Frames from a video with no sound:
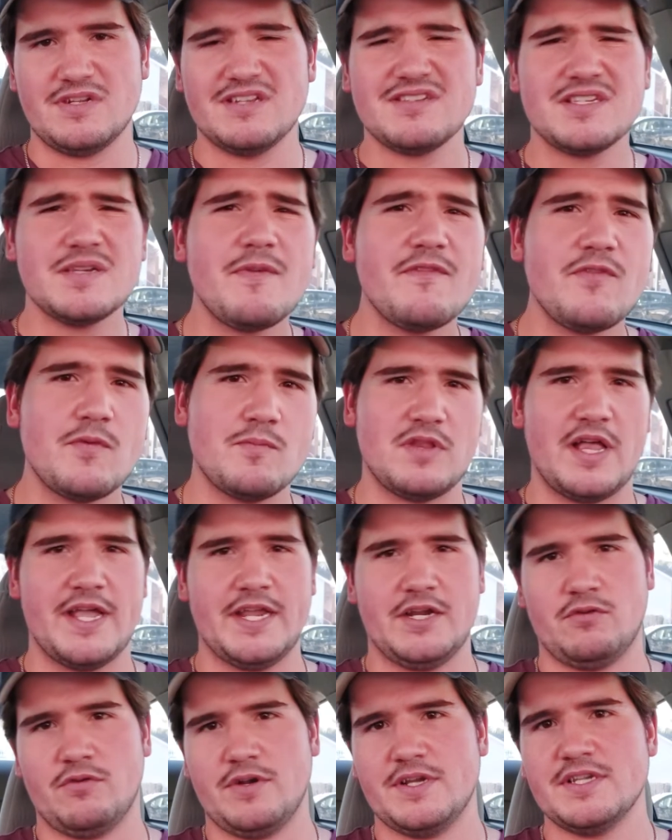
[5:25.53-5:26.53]
Now, some of them
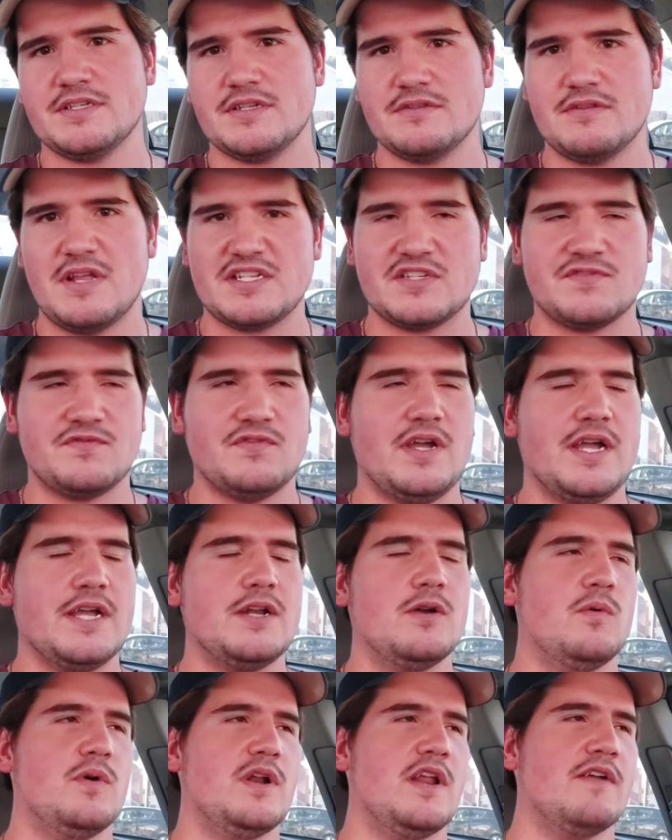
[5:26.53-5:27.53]
like Chris, and that's fine
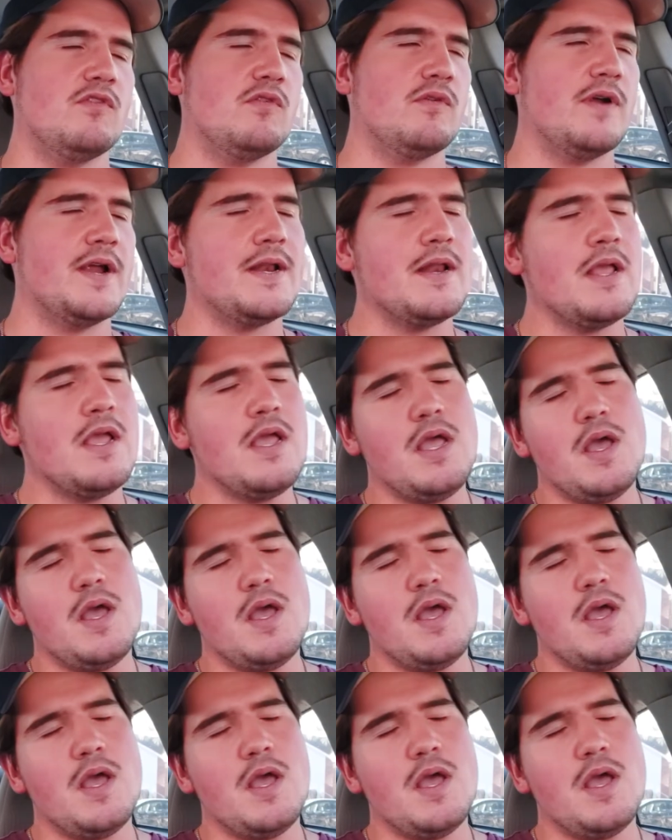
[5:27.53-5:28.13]
or whatever, right?